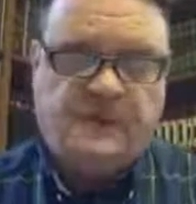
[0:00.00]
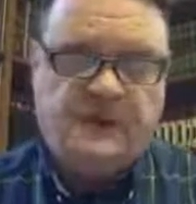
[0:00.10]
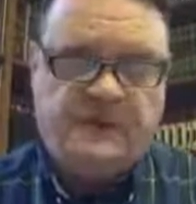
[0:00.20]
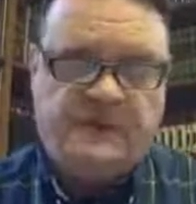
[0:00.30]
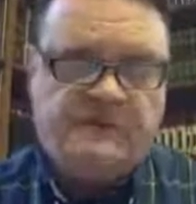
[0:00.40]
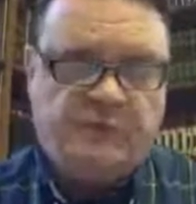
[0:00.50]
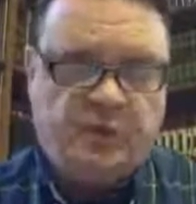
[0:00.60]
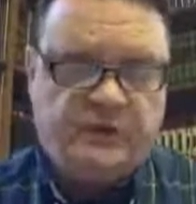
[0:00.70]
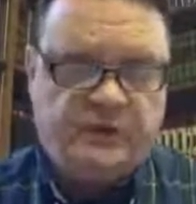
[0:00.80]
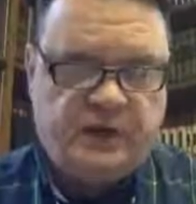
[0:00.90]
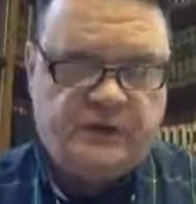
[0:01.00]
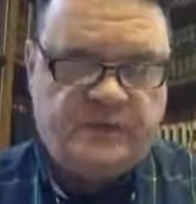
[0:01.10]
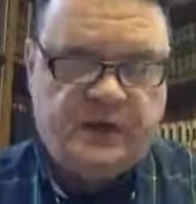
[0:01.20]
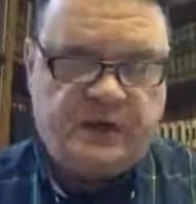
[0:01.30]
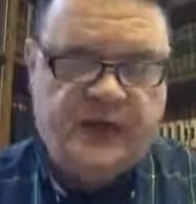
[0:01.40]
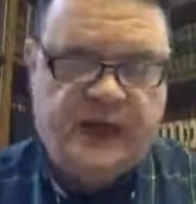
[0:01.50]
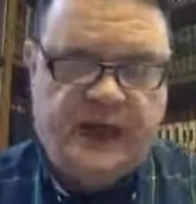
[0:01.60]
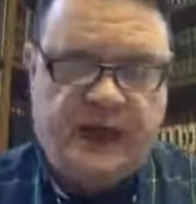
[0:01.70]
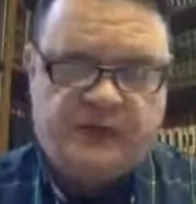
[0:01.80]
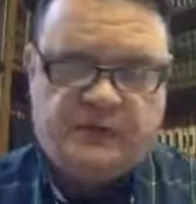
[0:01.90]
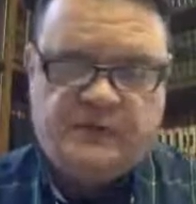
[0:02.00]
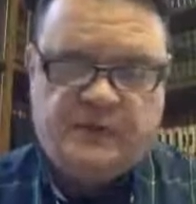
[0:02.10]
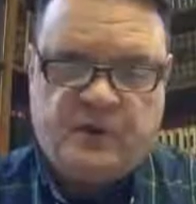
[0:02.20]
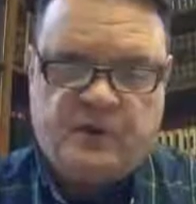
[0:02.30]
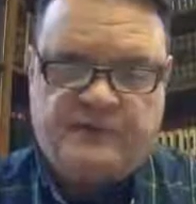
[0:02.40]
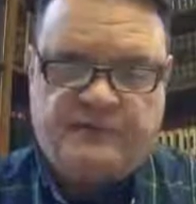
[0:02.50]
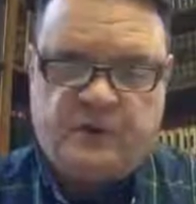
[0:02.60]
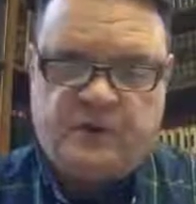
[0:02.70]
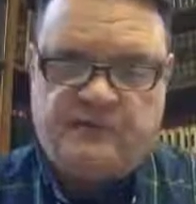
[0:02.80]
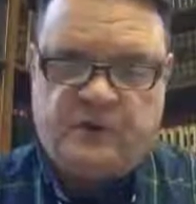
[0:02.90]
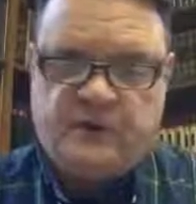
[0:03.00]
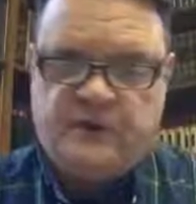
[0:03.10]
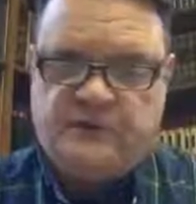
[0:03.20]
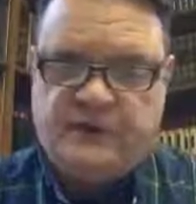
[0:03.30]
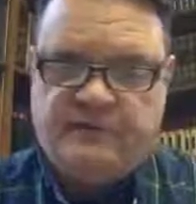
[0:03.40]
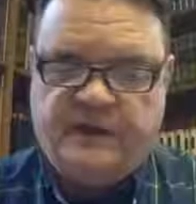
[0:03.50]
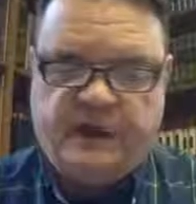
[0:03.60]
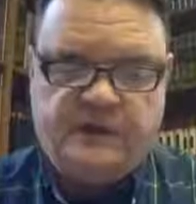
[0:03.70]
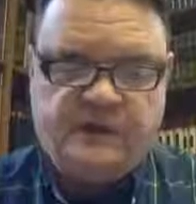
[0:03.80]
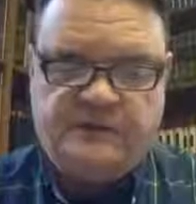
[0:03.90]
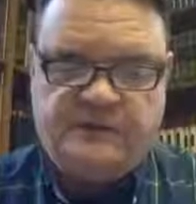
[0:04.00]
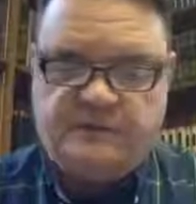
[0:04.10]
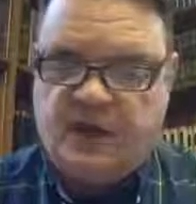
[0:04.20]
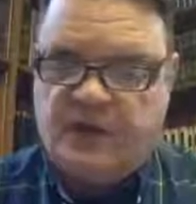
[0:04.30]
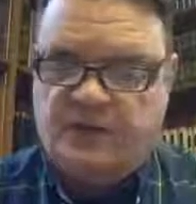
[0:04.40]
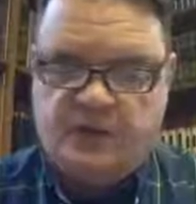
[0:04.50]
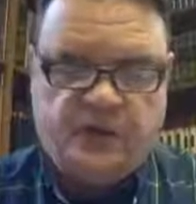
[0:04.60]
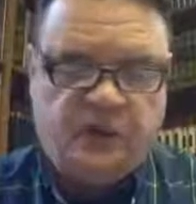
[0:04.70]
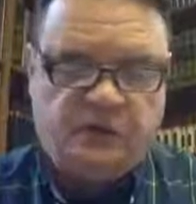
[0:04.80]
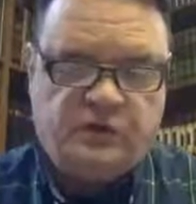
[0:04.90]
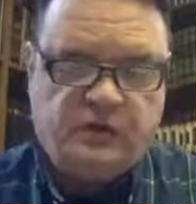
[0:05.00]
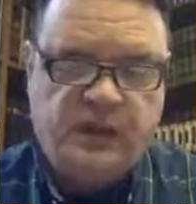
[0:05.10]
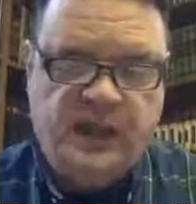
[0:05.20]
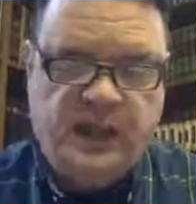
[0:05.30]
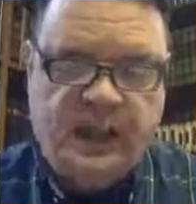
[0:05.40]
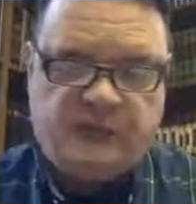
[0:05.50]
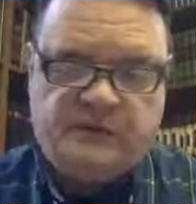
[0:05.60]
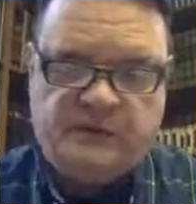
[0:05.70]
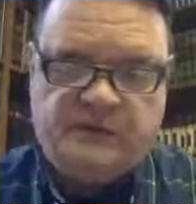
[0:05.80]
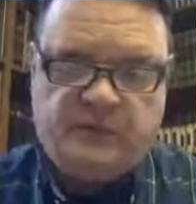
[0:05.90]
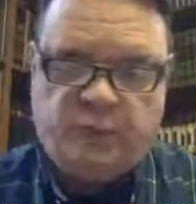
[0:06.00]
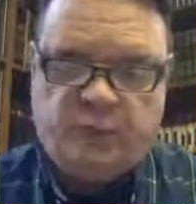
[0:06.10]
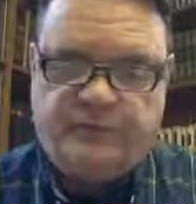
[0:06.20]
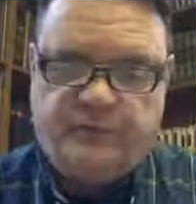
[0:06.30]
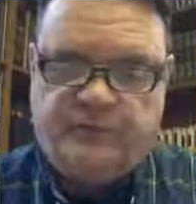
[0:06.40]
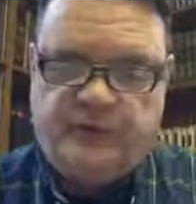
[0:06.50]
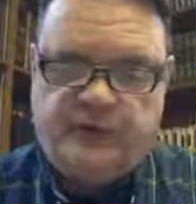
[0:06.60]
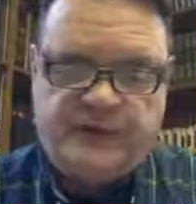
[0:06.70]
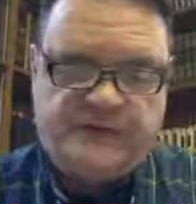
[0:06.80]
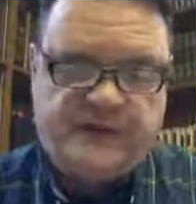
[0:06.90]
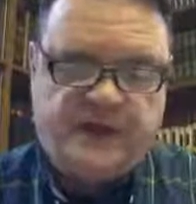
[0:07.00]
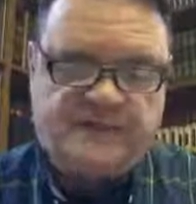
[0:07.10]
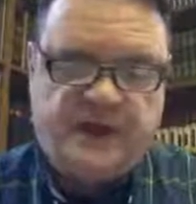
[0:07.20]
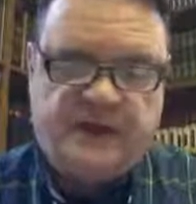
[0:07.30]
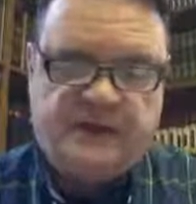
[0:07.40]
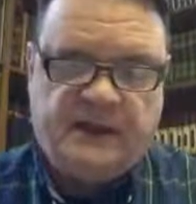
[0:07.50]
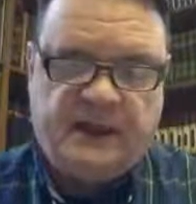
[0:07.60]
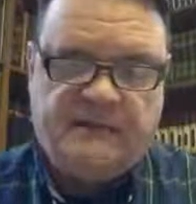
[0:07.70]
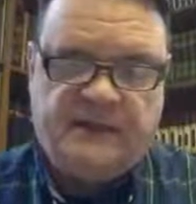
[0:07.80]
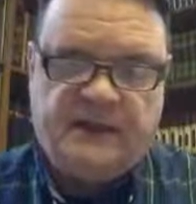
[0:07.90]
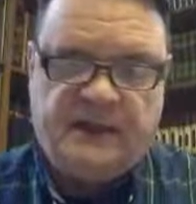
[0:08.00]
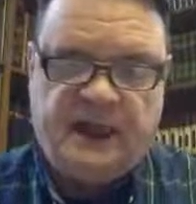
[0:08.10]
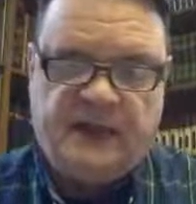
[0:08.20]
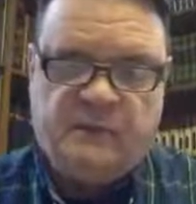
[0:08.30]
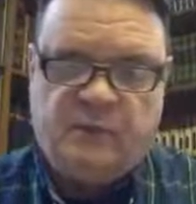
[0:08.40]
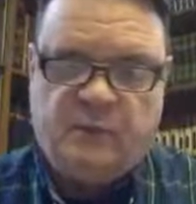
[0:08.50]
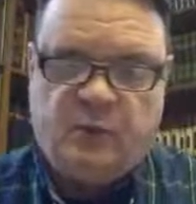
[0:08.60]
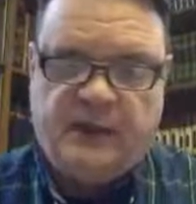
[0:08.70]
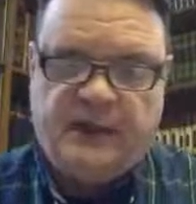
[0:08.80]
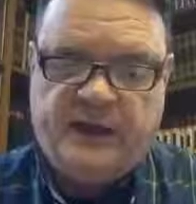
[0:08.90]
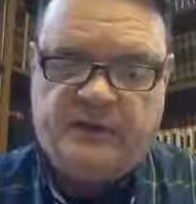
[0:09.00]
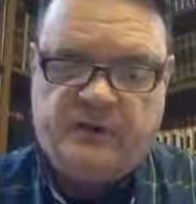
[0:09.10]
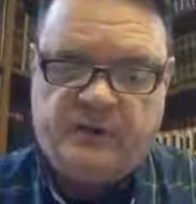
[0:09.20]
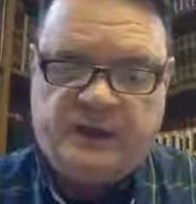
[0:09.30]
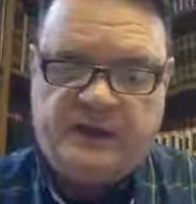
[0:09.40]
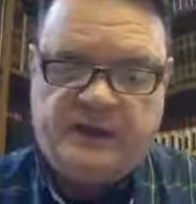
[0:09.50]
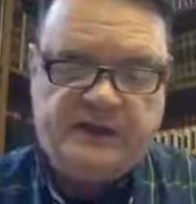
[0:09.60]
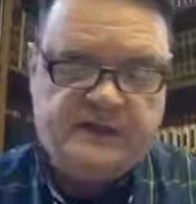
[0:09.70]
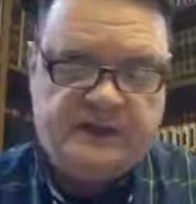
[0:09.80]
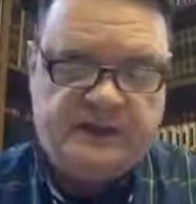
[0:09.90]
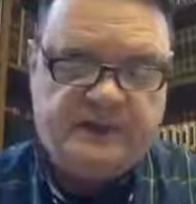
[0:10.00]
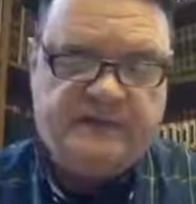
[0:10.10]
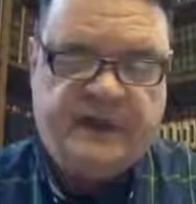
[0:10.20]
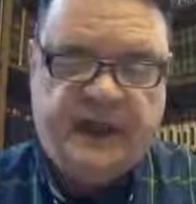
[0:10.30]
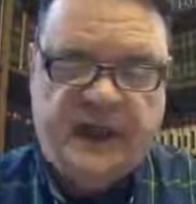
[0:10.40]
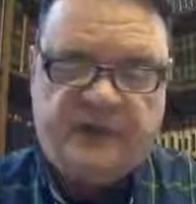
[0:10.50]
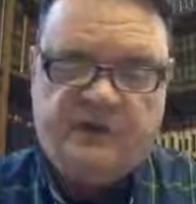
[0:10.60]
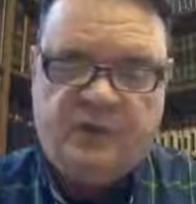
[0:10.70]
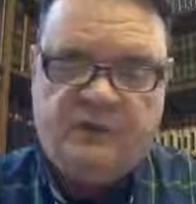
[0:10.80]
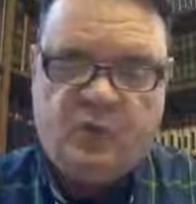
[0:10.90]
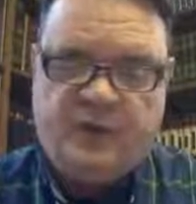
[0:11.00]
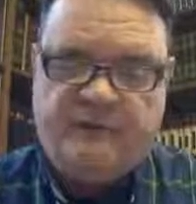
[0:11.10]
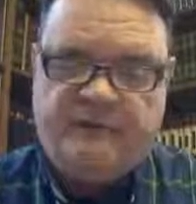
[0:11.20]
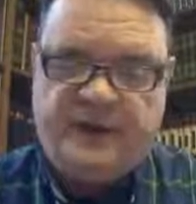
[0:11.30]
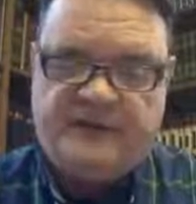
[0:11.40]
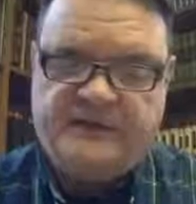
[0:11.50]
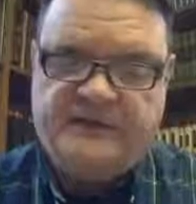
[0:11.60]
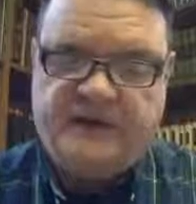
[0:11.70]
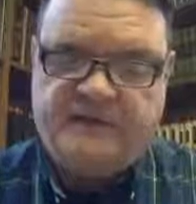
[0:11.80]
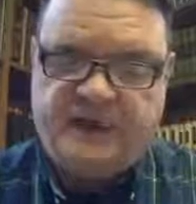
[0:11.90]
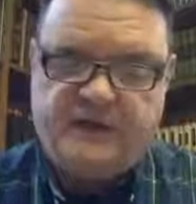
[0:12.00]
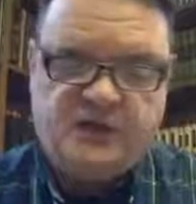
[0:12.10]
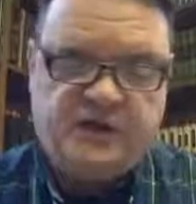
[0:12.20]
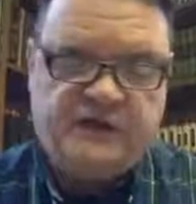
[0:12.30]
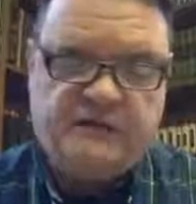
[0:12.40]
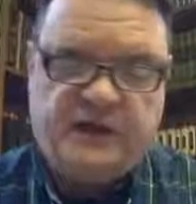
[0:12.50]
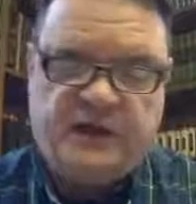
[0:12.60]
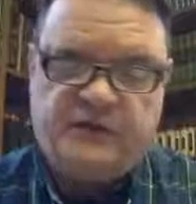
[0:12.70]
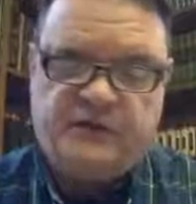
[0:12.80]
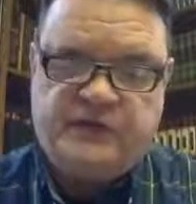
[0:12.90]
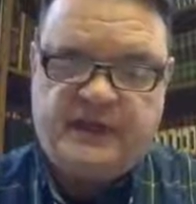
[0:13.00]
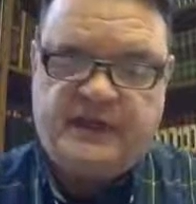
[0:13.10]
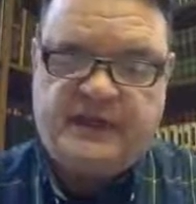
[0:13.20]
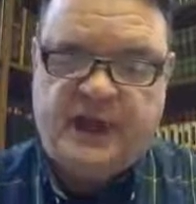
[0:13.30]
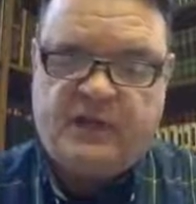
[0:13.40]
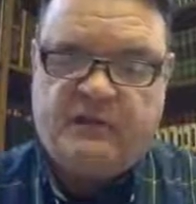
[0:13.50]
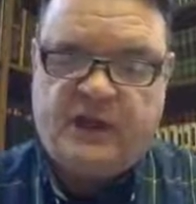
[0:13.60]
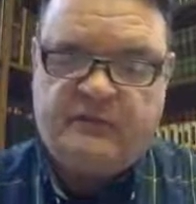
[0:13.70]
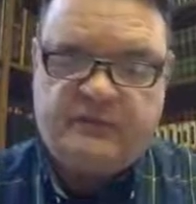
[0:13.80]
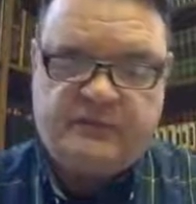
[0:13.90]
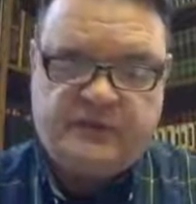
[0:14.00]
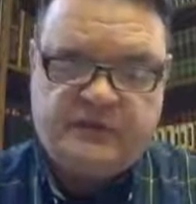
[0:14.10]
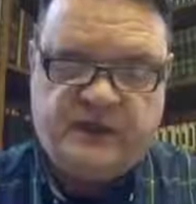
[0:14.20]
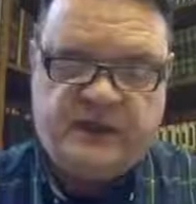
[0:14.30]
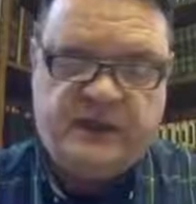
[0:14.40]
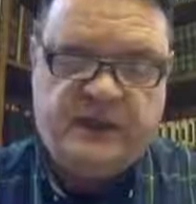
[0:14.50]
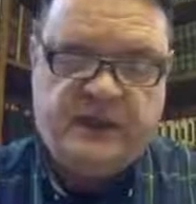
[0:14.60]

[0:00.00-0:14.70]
This book talks about how to expose the false views and values of modern culture, how to live a more fulfilling and satisfying life in line with the way God created us to live, how to be more effective in evangelism by understanding how non-believers think,